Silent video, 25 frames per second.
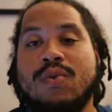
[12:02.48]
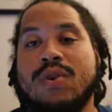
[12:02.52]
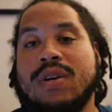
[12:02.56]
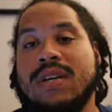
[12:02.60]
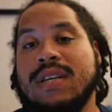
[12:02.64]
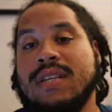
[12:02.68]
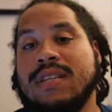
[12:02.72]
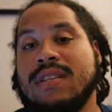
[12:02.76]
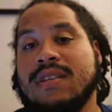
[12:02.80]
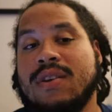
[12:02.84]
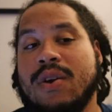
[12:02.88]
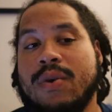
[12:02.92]
What
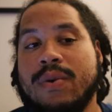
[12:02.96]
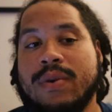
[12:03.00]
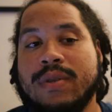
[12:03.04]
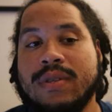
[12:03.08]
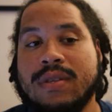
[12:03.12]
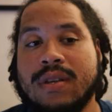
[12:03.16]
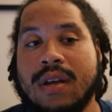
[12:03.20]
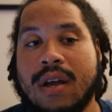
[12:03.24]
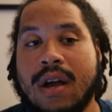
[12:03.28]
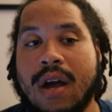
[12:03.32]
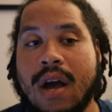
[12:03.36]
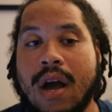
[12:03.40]
is going
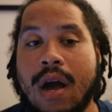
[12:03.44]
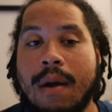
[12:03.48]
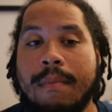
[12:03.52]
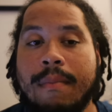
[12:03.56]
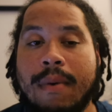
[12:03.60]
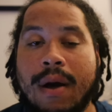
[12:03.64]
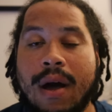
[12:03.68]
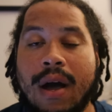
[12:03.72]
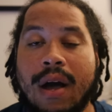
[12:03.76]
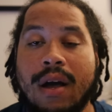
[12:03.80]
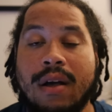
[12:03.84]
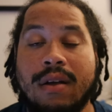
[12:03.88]
to come
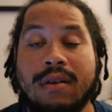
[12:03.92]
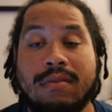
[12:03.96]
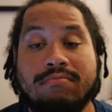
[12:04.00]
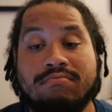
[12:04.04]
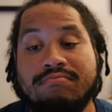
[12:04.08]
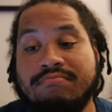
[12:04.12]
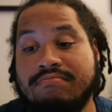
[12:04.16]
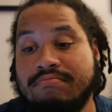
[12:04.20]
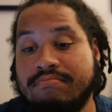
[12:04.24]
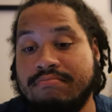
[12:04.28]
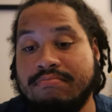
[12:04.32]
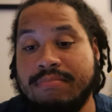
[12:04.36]

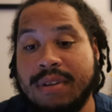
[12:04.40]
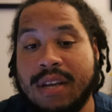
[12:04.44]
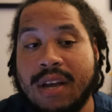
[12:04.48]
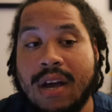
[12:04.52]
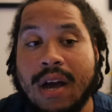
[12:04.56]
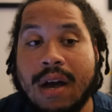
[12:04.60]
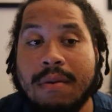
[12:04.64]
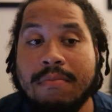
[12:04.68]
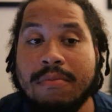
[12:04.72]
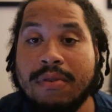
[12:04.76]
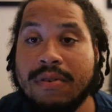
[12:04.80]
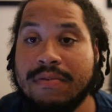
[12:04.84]

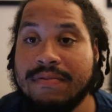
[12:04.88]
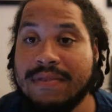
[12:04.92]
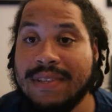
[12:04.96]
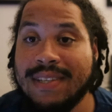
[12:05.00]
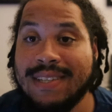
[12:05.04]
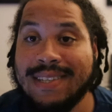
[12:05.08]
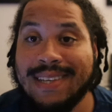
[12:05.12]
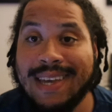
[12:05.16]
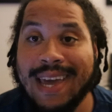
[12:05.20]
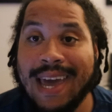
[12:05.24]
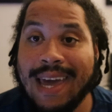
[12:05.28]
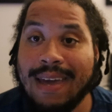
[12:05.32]
become of
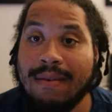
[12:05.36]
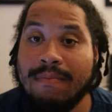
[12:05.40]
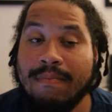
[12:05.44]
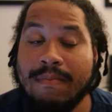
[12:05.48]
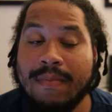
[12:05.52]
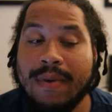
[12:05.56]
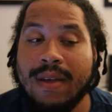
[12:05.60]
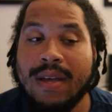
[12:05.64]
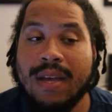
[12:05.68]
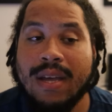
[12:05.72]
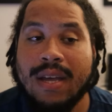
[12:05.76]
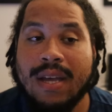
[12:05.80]
this game?
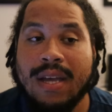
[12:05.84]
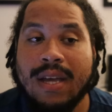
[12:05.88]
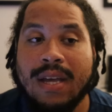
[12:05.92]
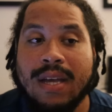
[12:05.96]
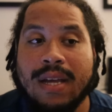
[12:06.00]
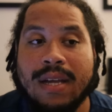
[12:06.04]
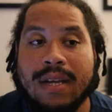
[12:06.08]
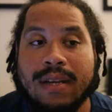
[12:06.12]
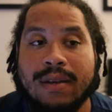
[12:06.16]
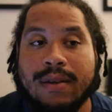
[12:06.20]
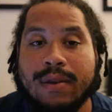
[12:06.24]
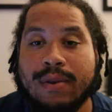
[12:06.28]

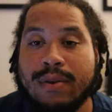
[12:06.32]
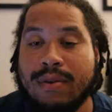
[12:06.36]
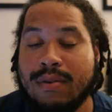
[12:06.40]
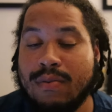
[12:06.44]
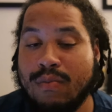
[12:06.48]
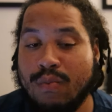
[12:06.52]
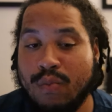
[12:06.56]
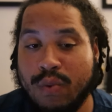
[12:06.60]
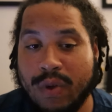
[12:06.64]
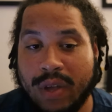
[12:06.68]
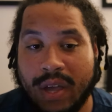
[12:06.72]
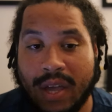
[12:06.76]

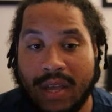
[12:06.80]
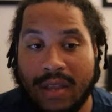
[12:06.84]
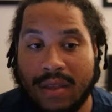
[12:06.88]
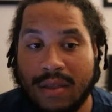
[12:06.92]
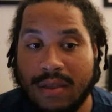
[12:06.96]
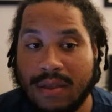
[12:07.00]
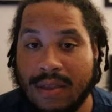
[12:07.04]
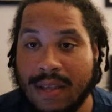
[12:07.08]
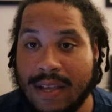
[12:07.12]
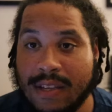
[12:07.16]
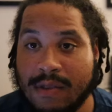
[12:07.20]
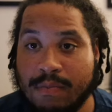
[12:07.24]

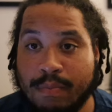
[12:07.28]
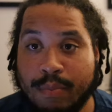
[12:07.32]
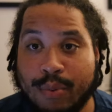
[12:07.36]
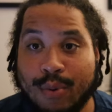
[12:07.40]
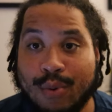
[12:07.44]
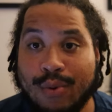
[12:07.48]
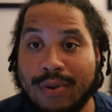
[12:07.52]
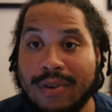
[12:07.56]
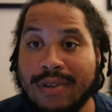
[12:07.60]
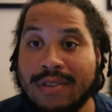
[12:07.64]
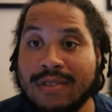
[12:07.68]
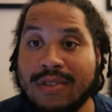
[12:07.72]
Again, there's
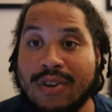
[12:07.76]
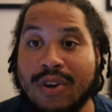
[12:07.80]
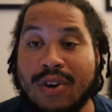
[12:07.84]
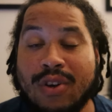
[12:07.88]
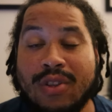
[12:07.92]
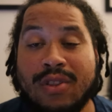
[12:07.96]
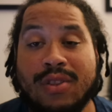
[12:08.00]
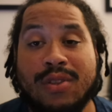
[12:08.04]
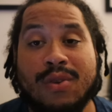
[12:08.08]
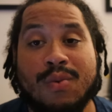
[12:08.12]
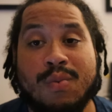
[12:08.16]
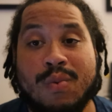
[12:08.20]
ballers
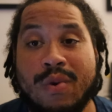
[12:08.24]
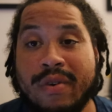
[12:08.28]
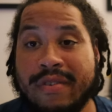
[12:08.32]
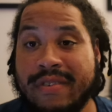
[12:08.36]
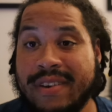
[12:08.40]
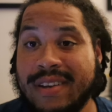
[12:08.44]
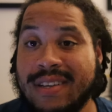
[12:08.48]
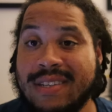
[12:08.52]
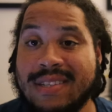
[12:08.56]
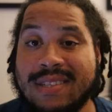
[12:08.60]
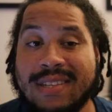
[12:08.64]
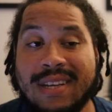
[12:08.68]
on the
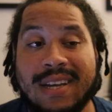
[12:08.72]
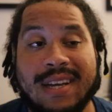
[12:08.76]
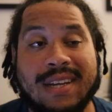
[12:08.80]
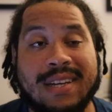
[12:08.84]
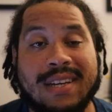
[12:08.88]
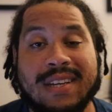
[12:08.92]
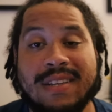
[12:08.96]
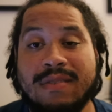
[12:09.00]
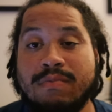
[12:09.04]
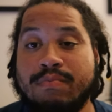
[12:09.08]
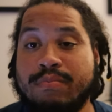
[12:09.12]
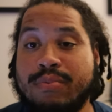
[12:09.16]
Warriors side,
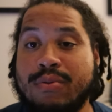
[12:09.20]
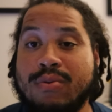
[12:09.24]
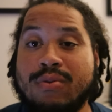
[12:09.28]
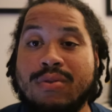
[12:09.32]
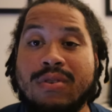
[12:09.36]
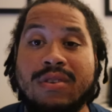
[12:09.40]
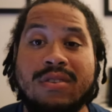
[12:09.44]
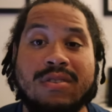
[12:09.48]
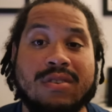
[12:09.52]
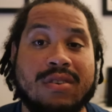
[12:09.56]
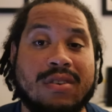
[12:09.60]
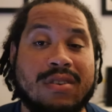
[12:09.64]
there's
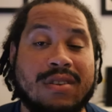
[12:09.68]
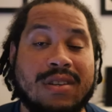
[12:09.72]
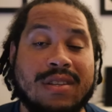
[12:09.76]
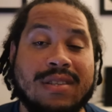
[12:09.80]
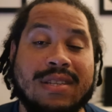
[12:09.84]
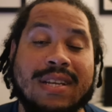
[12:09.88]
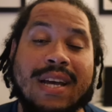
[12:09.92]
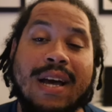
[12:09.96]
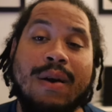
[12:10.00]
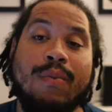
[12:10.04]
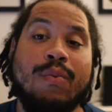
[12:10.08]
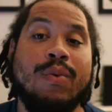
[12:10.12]
ballers on the
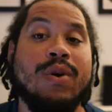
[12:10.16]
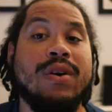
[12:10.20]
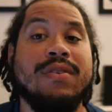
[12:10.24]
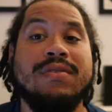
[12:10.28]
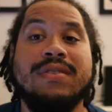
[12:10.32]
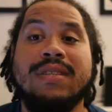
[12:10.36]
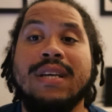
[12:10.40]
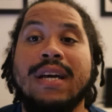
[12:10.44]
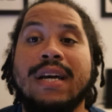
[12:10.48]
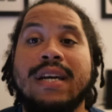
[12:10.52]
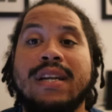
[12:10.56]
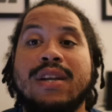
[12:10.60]
Tamworth
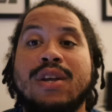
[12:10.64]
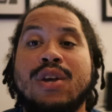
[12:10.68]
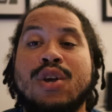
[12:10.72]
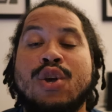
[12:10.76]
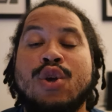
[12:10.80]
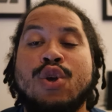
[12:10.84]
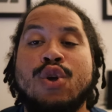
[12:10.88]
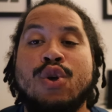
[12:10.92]
side.